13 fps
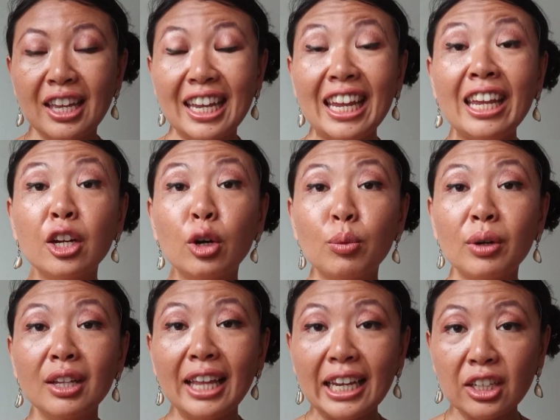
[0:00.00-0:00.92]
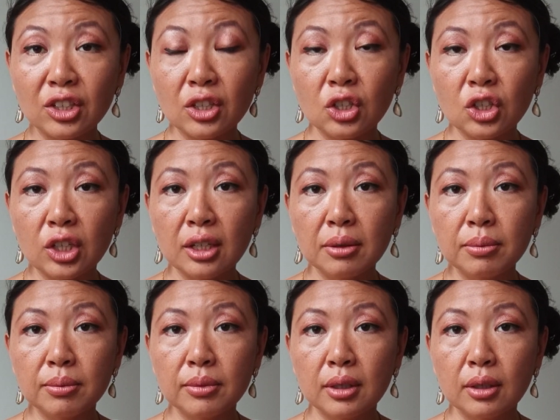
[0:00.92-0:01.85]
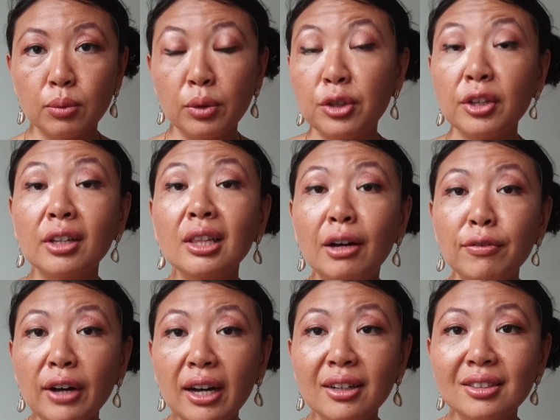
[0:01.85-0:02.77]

in a relationship with your lover.